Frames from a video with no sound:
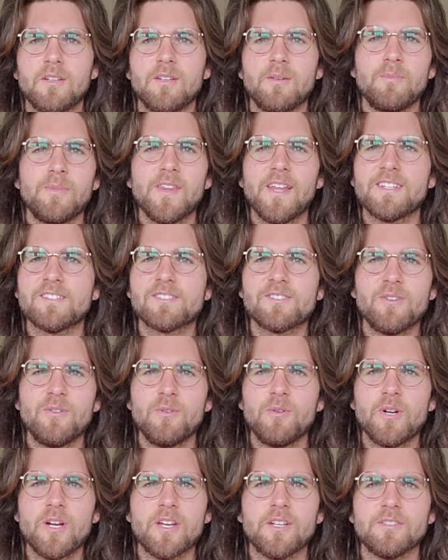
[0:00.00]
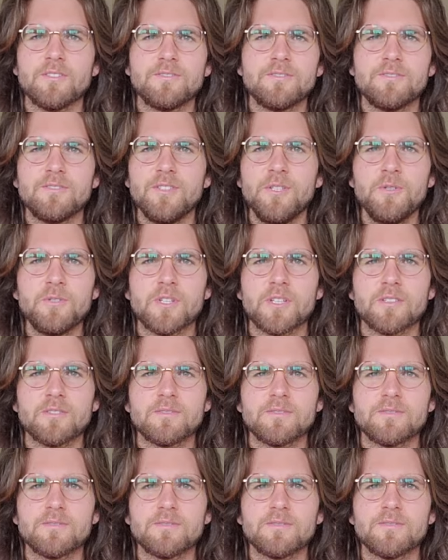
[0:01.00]
But that's so great. Use it,
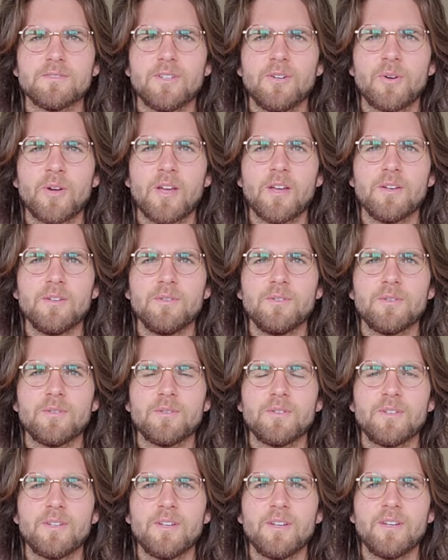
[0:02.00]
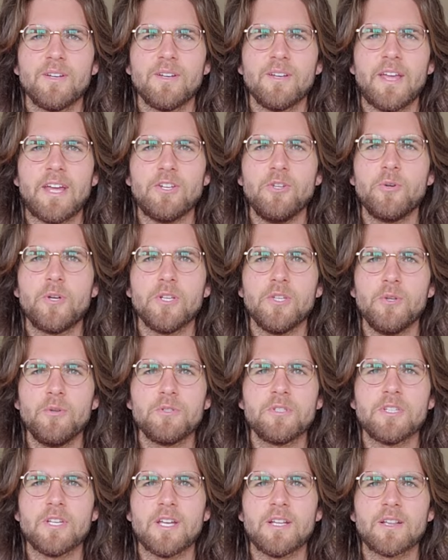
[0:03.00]
okay? And you can
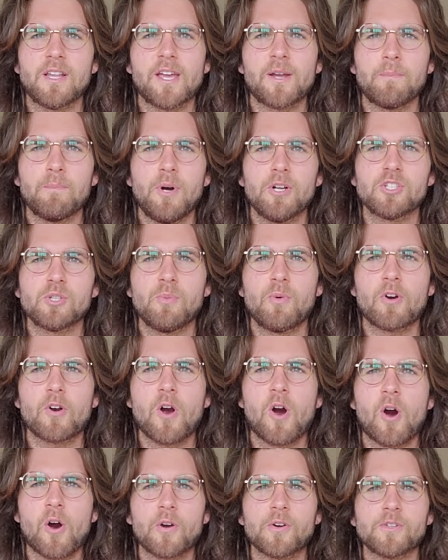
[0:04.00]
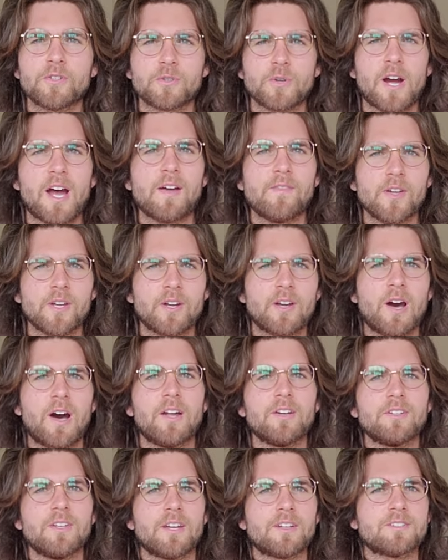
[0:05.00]
use it in like much more hard driving
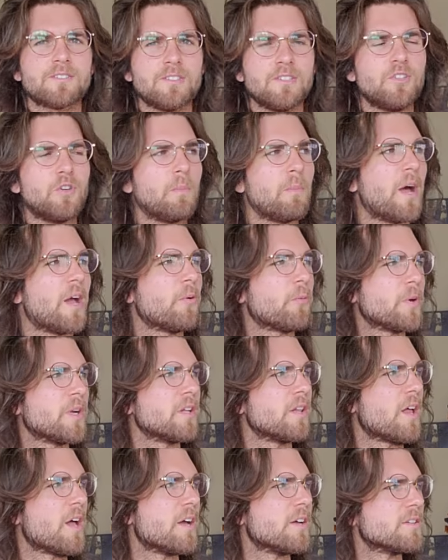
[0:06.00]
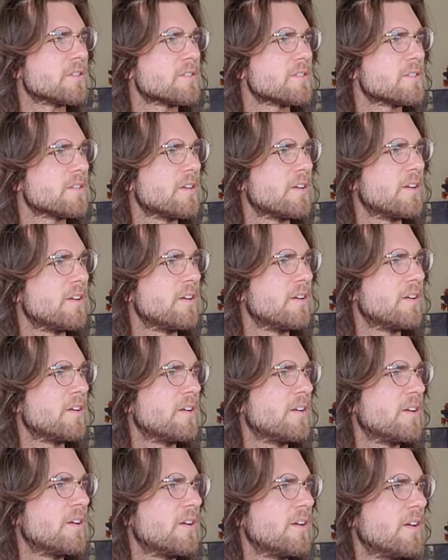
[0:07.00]
context than you might realize.
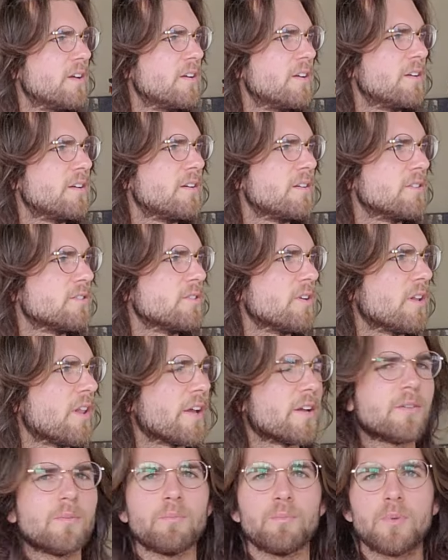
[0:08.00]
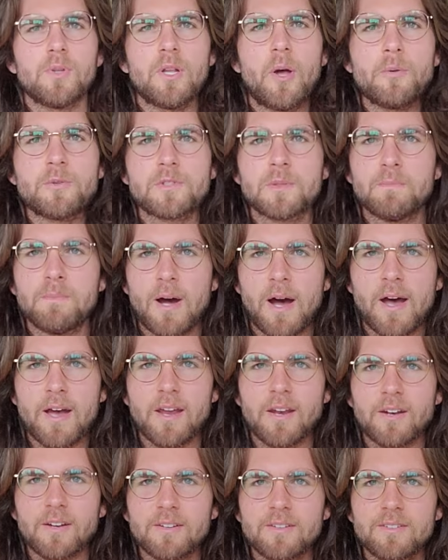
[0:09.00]
Like Lonesome
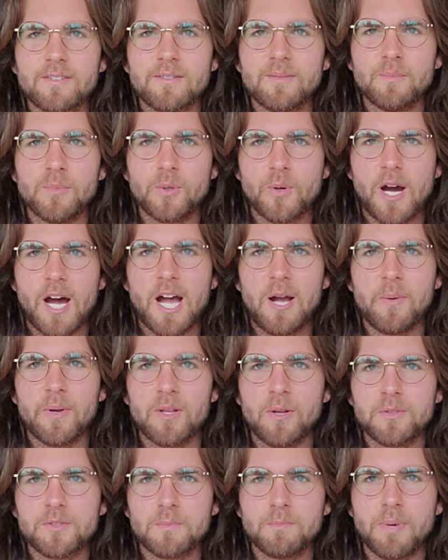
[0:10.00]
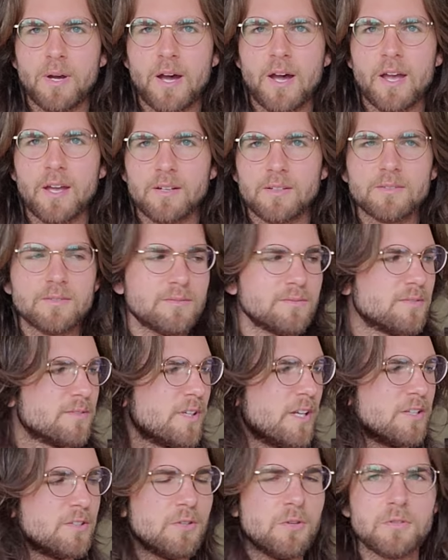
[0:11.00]
Pine, Blue Highway, Lonesome Pine.
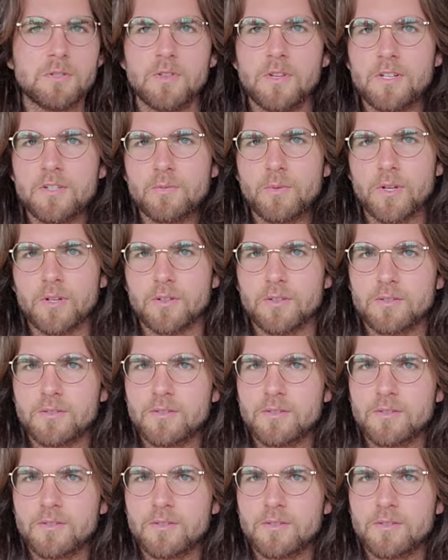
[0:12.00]
He's using this one.